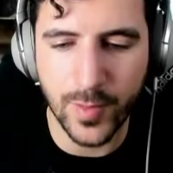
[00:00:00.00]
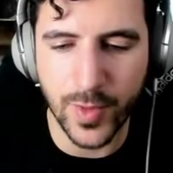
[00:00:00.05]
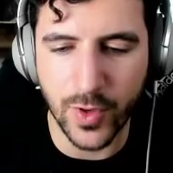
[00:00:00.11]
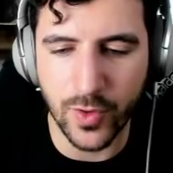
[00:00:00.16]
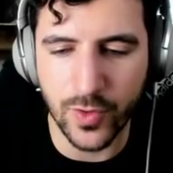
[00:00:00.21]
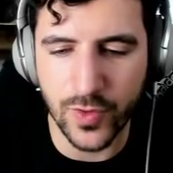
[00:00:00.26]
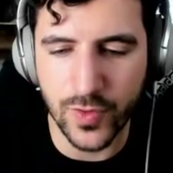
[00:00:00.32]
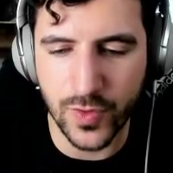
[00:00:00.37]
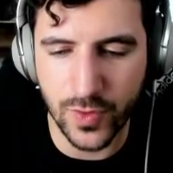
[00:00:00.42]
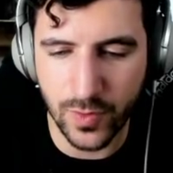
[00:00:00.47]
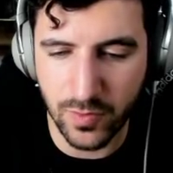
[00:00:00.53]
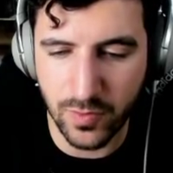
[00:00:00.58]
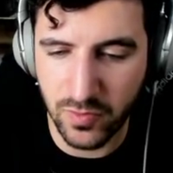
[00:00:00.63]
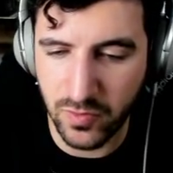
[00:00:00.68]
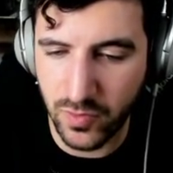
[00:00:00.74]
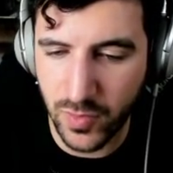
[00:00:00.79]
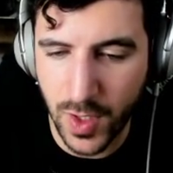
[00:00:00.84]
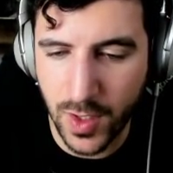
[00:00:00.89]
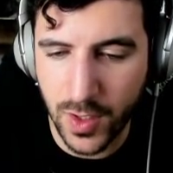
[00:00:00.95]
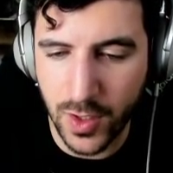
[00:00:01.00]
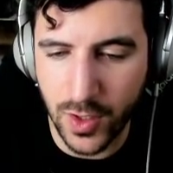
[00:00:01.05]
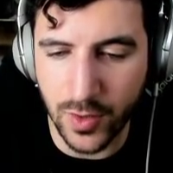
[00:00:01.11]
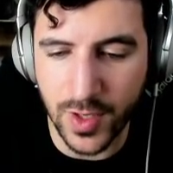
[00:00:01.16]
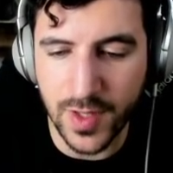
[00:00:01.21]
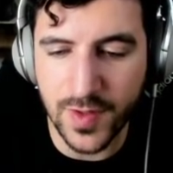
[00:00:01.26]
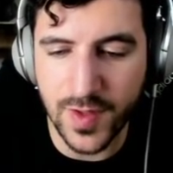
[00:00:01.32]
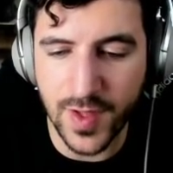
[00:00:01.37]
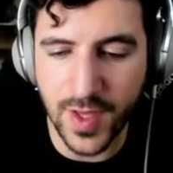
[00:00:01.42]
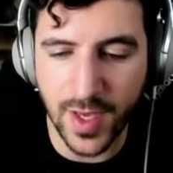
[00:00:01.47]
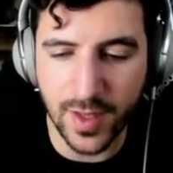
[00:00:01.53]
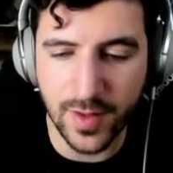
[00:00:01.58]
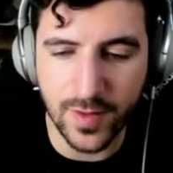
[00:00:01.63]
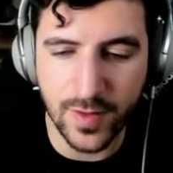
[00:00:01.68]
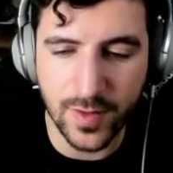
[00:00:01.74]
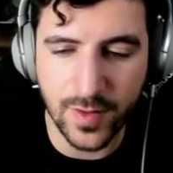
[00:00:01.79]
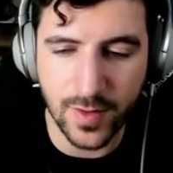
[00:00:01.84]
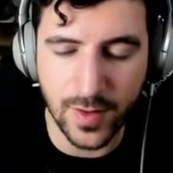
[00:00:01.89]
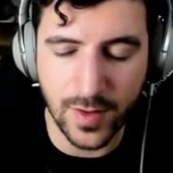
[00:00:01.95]
because, you know, in the
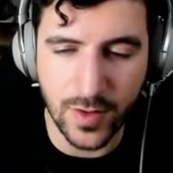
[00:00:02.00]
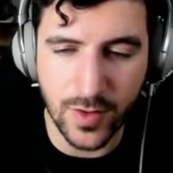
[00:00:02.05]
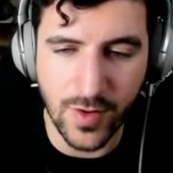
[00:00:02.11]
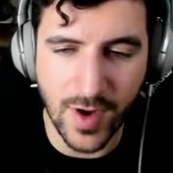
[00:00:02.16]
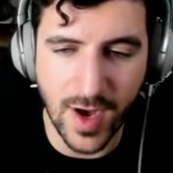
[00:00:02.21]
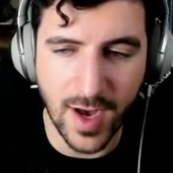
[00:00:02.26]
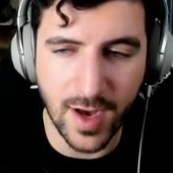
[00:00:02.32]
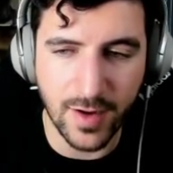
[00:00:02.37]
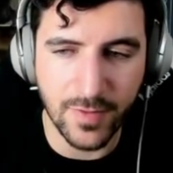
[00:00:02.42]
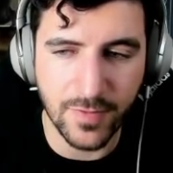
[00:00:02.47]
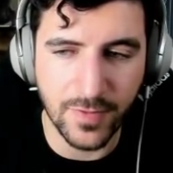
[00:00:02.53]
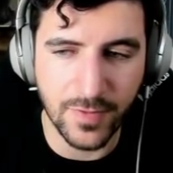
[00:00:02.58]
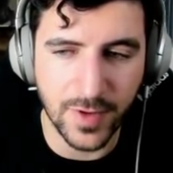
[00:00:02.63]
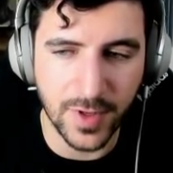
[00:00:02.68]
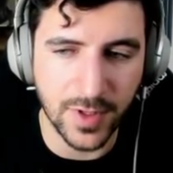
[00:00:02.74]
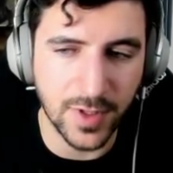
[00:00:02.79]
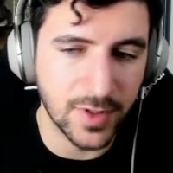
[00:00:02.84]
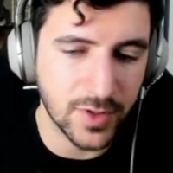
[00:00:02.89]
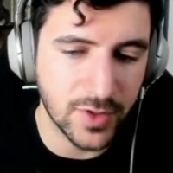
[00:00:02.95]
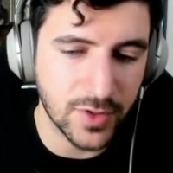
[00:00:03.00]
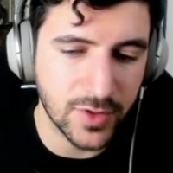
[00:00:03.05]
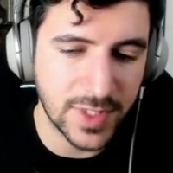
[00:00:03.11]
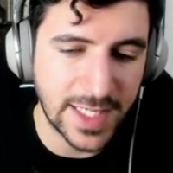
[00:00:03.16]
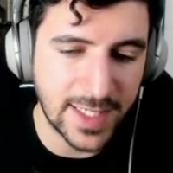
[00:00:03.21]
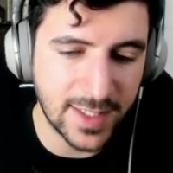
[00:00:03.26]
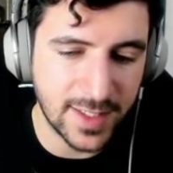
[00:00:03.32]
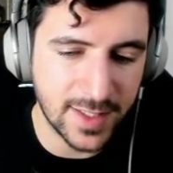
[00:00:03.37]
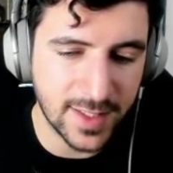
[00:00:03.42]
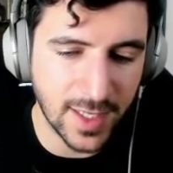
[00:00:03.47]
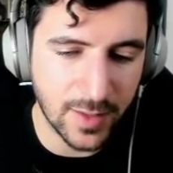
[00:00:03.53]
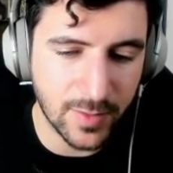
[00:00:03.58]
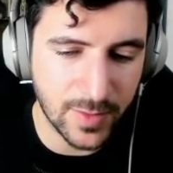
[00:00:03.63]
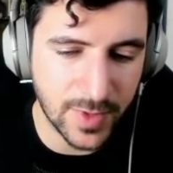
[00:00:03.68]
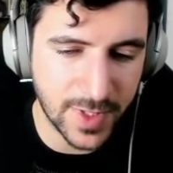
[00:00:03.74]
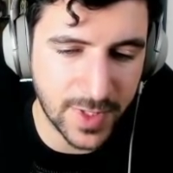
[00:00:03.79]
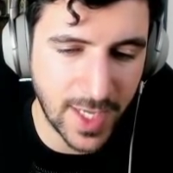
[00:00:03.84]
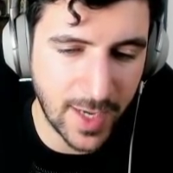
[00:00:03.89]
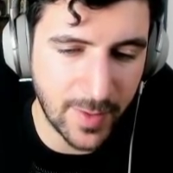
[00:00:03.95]
end, you have good
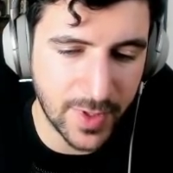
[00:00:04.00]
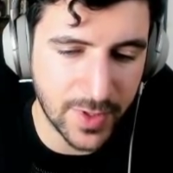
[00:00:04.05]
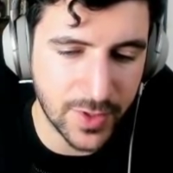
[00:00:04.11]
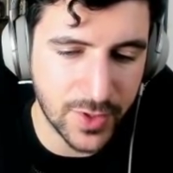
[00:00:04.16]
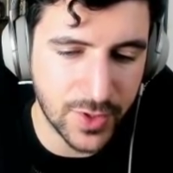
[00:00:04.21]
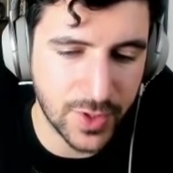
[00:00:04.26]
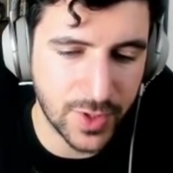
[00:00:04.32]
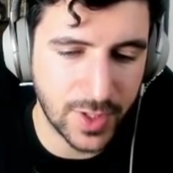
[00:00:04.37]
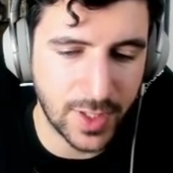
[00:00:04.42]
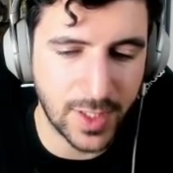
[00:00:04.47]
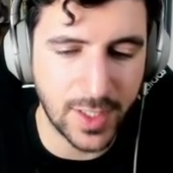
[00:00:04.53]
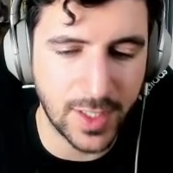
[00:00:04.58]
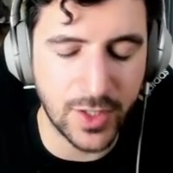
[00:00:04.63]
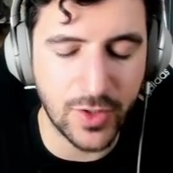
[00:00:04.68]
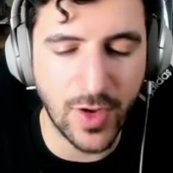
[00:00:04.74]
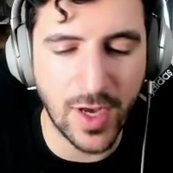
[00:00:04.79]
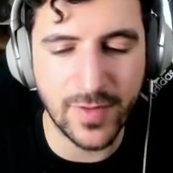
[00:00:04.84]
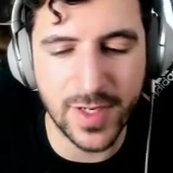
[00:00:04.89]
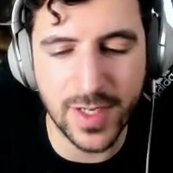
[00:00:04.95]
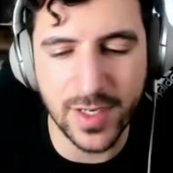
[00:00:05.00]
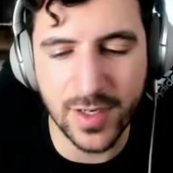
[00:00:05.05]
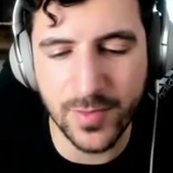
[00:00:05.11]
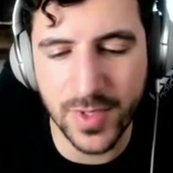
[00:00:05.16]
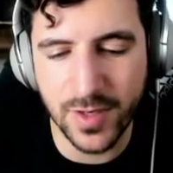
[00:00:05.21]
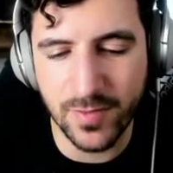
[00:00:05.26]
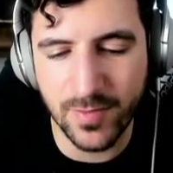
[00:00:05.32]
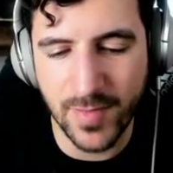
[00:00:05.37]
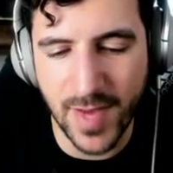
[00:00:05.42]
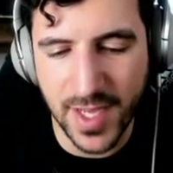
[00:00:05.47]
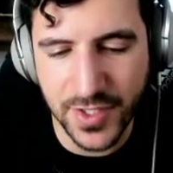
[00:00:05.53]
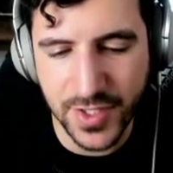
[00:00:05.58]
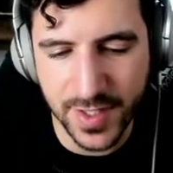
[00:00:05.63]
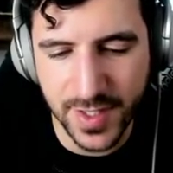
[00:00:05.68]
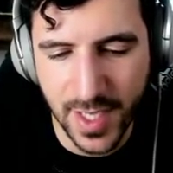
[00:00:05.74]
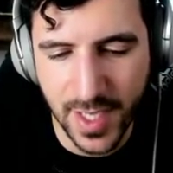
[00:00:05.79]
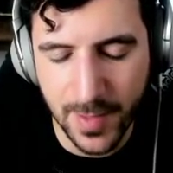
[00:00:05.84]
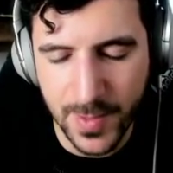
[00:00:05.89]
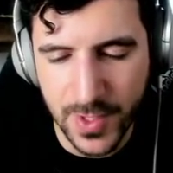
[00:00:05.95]
AD damage, you have a little bit of
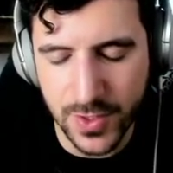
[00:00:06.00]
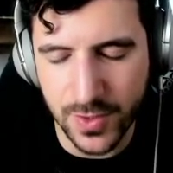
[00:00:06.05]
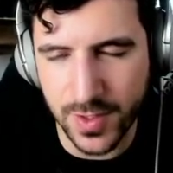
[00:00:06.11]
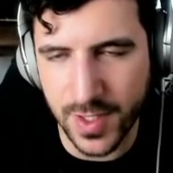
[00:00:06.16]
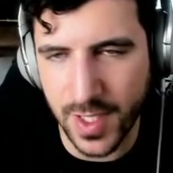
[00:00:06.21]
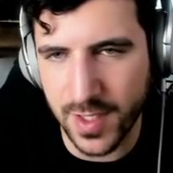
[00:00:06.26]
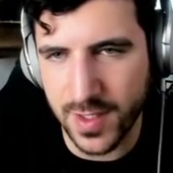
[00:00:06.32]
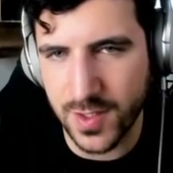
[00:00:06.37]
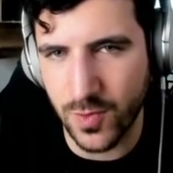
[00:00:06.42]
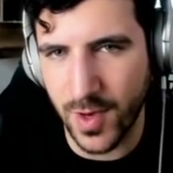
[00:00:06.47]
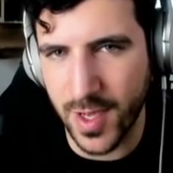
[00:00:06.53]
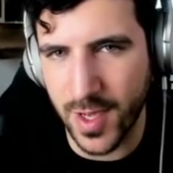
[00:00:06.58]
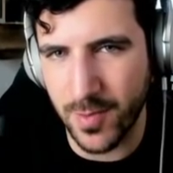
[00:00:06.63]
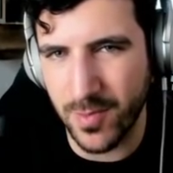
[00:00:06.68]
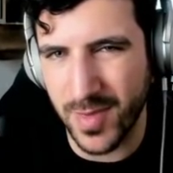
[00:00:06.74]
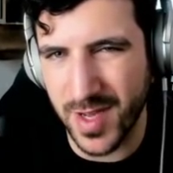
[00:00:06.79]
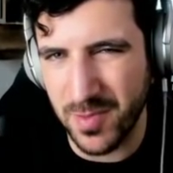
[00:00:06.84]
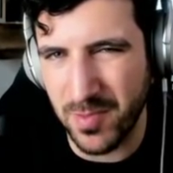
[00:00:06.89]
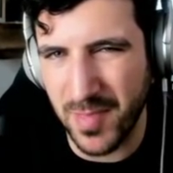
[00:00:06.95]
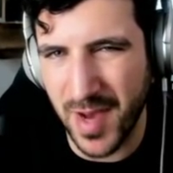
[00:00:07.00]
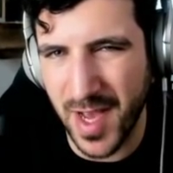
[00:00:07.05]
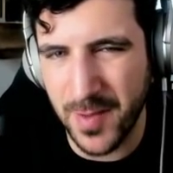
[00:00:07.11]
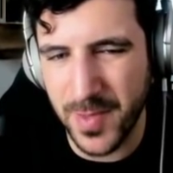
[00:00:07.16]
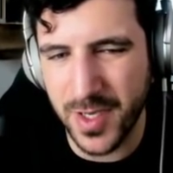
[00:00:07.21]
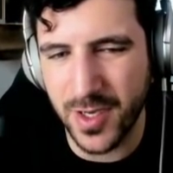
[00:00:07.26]
magic damage, so that's why it might be